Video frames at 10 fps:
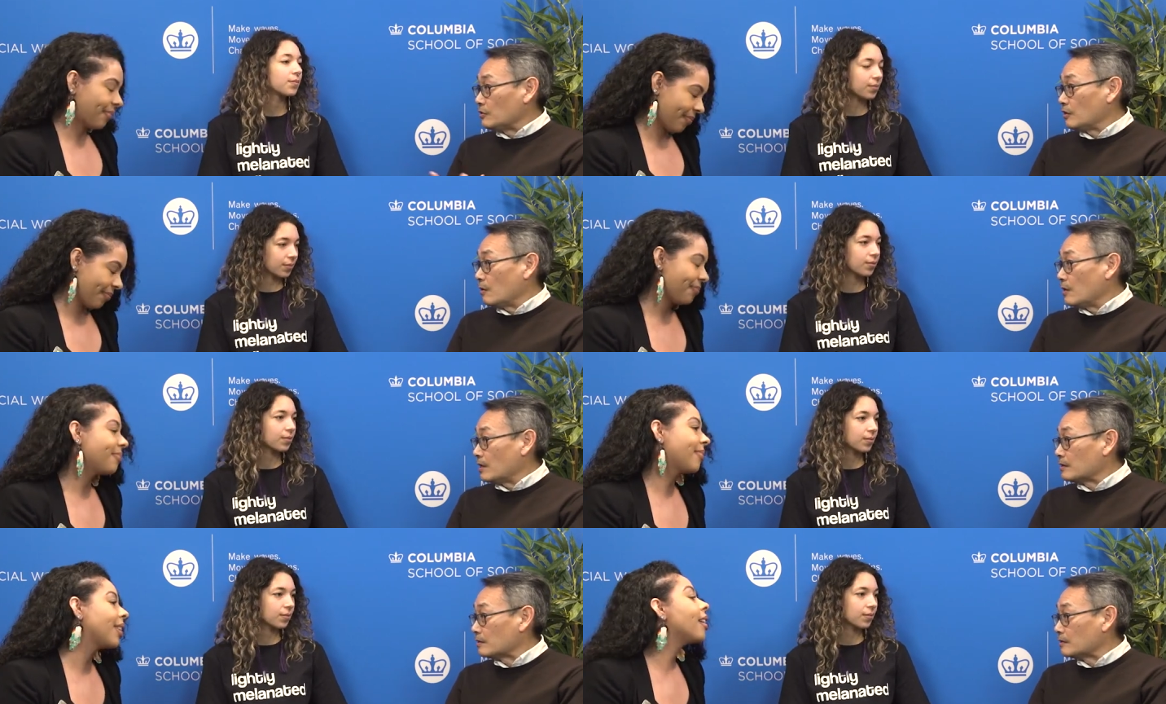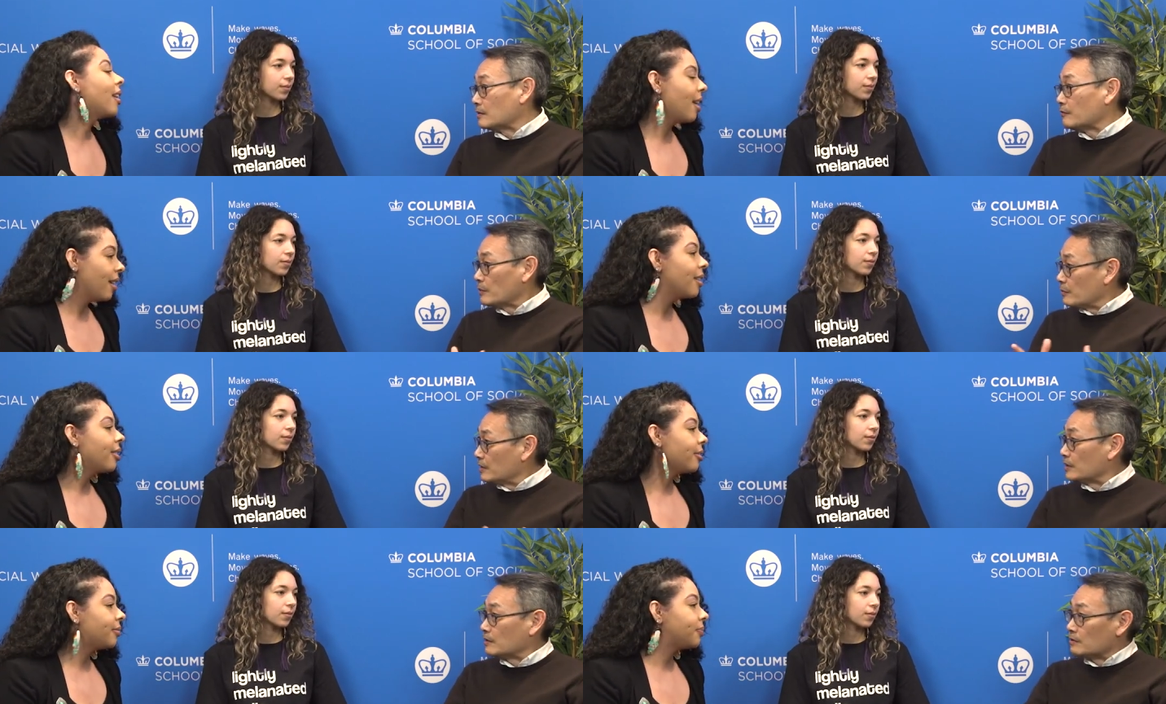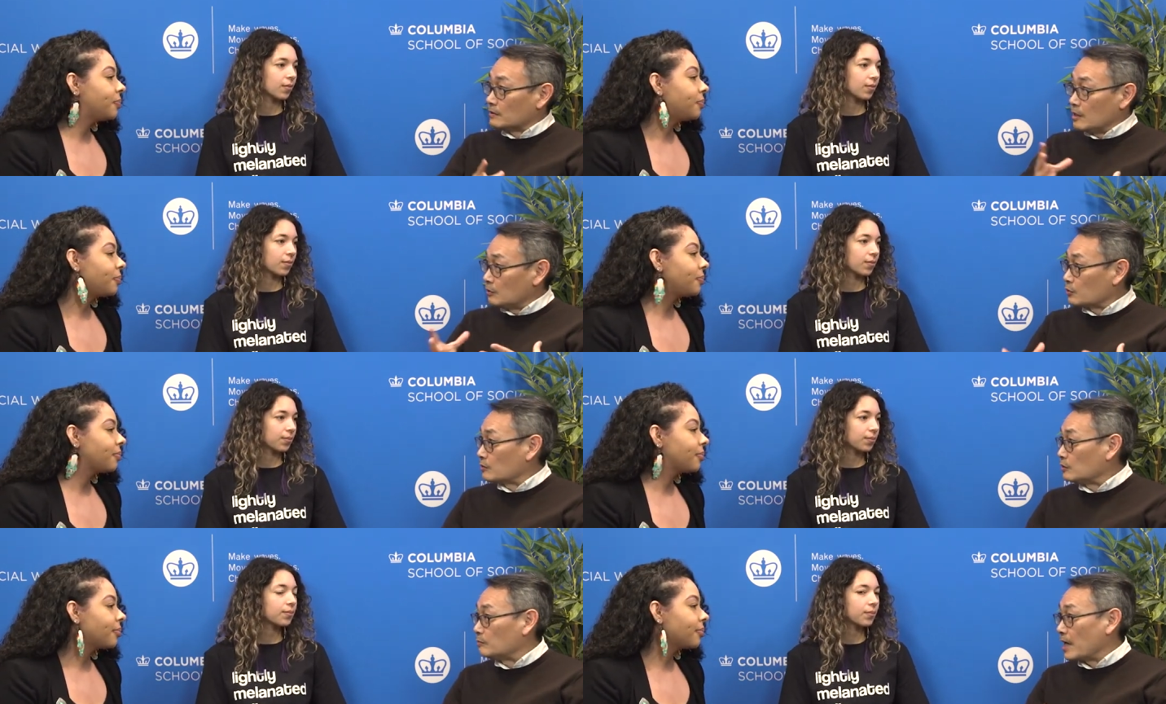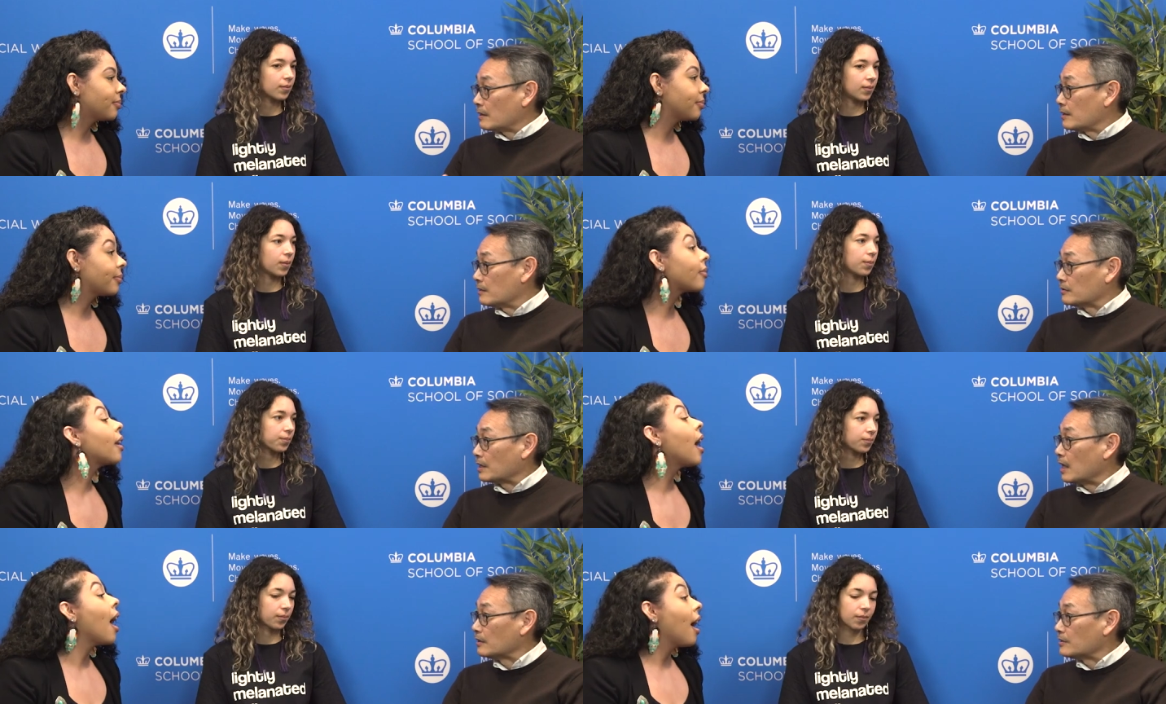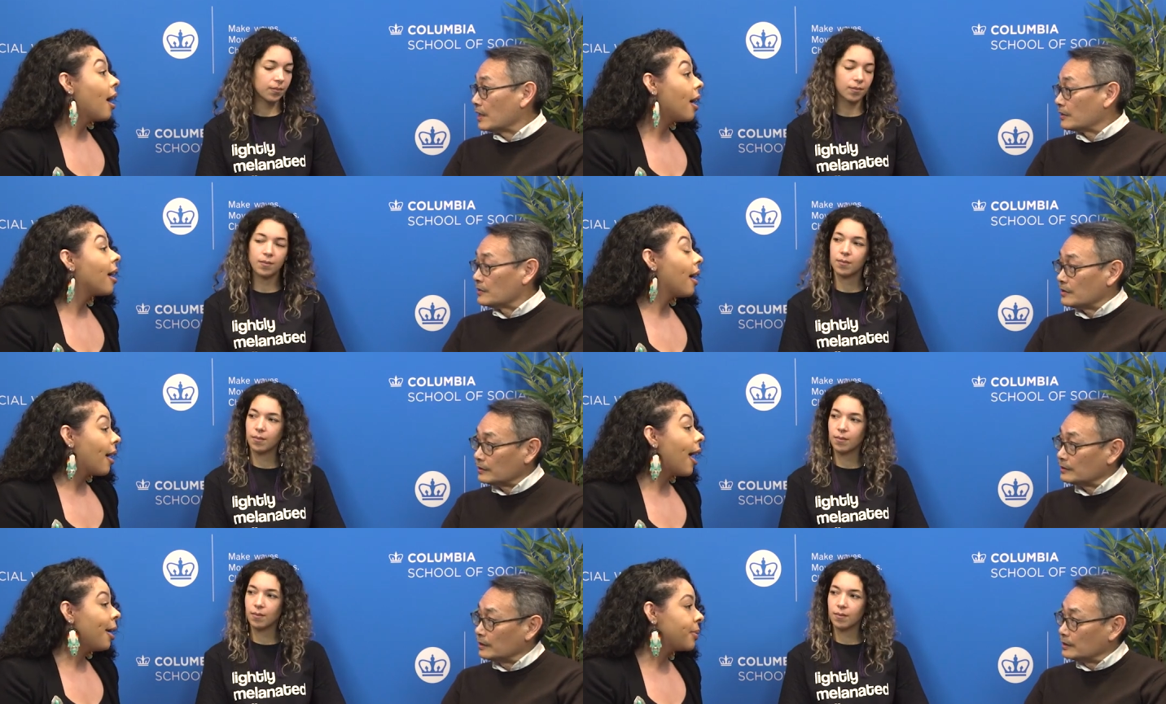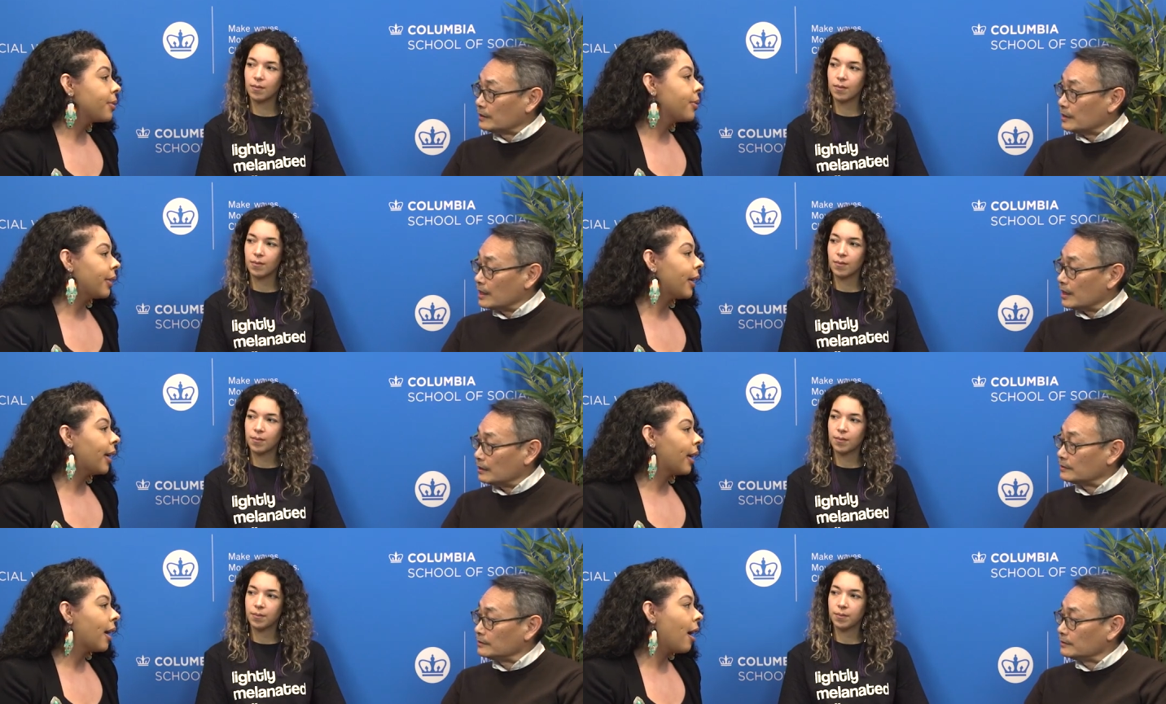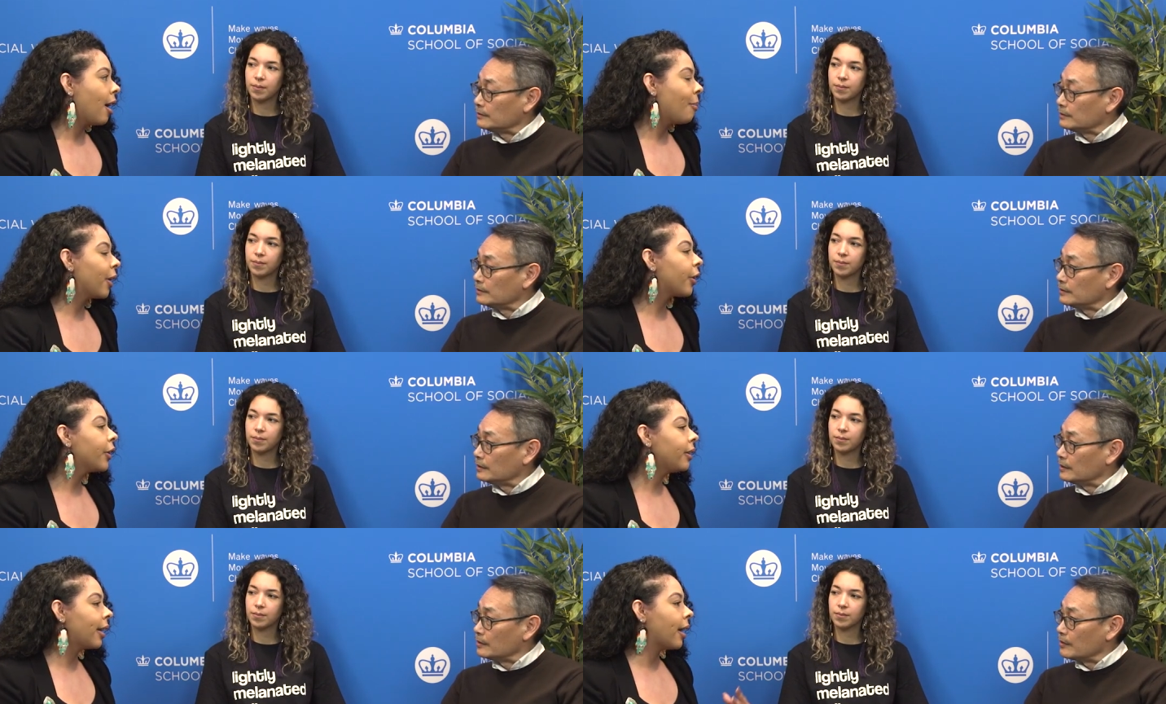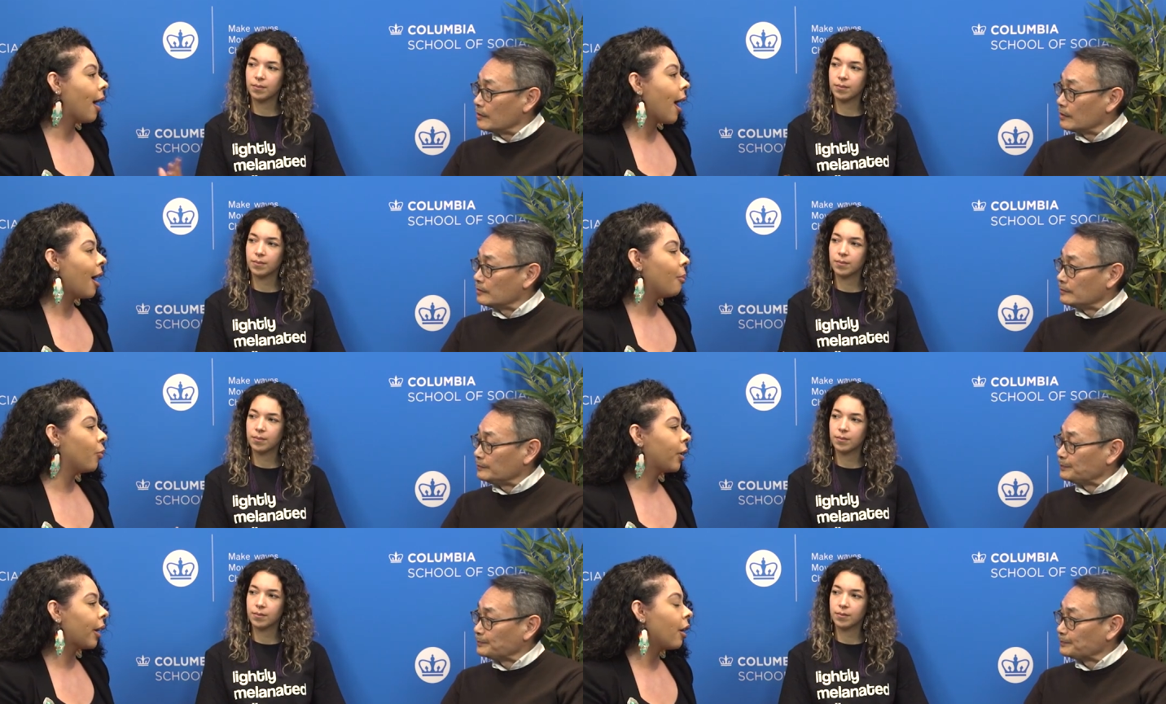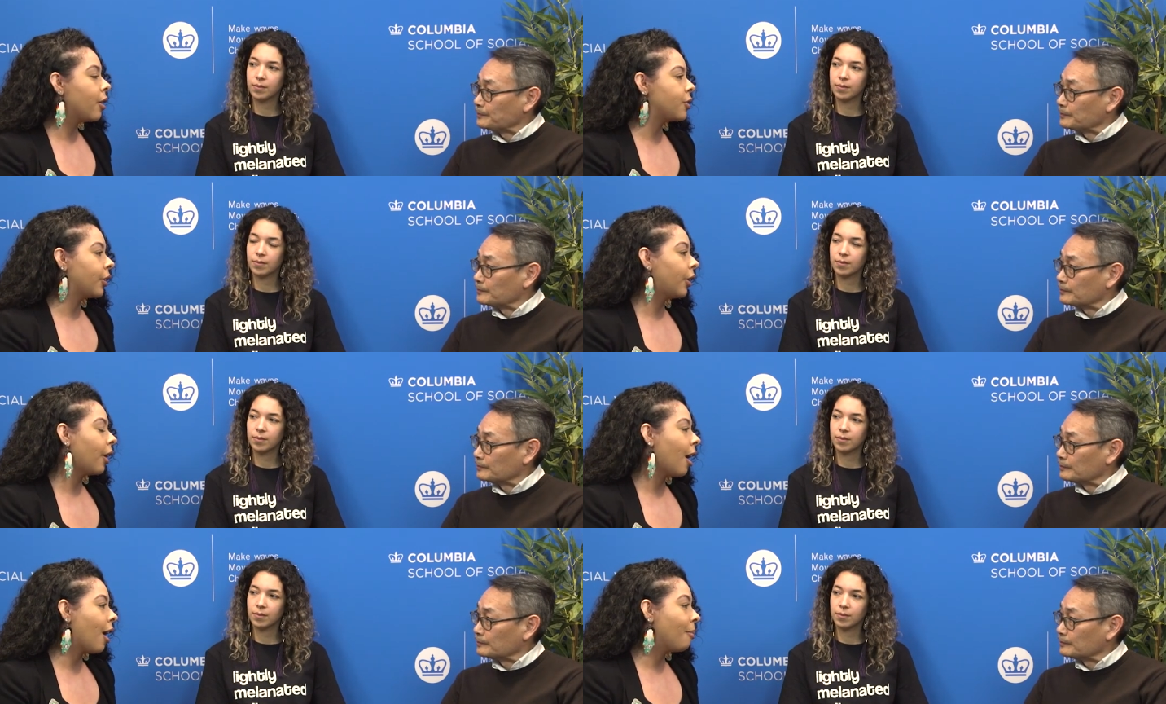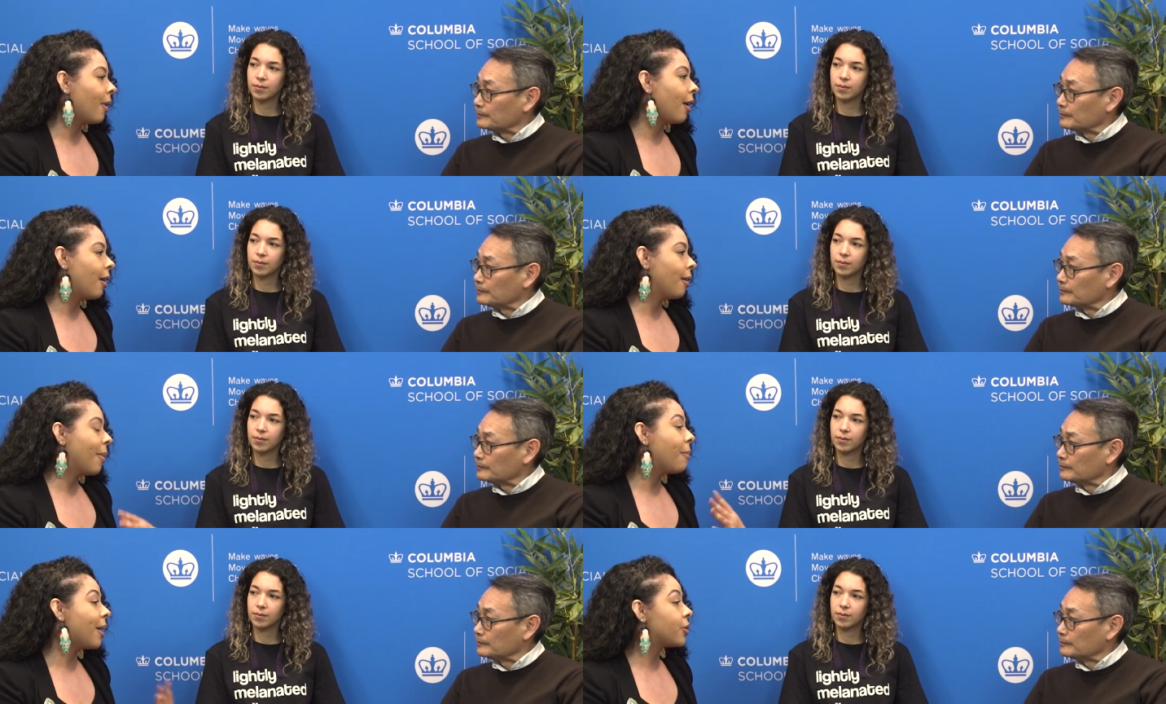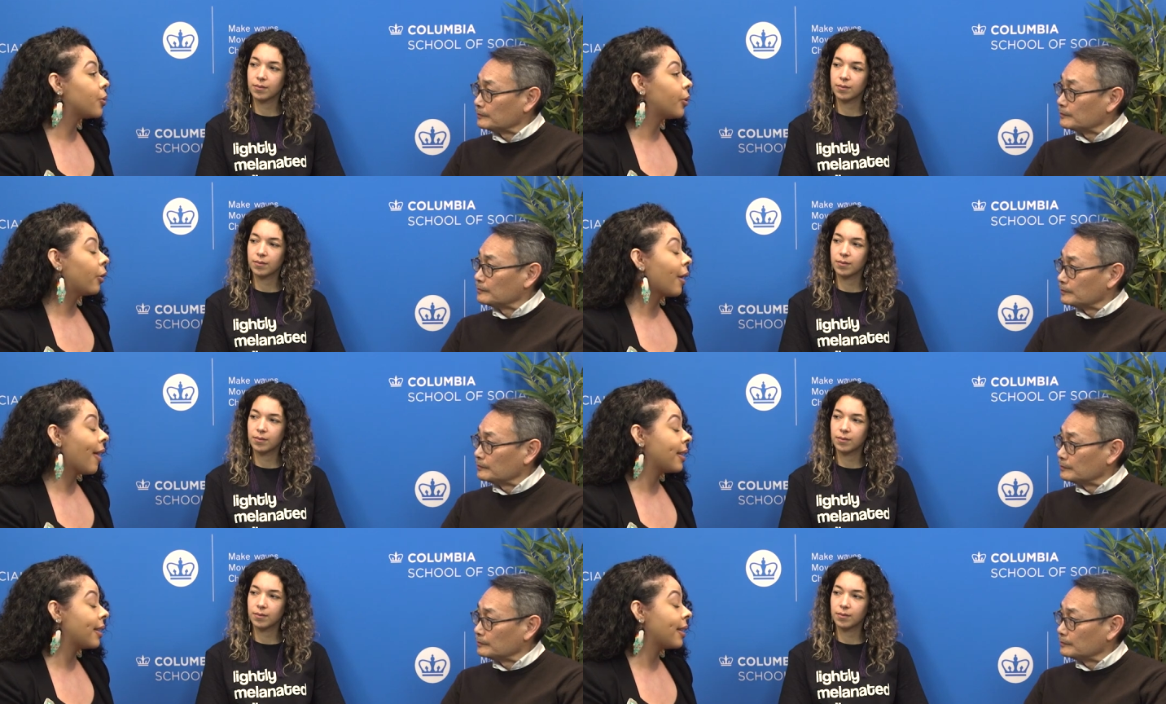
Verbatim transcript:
Speaker 1: and so on, given a particular cultural background or context.
Speaker 2: Absolutely. Yeah. Um, and currently, I'm working under um, uh, my mentor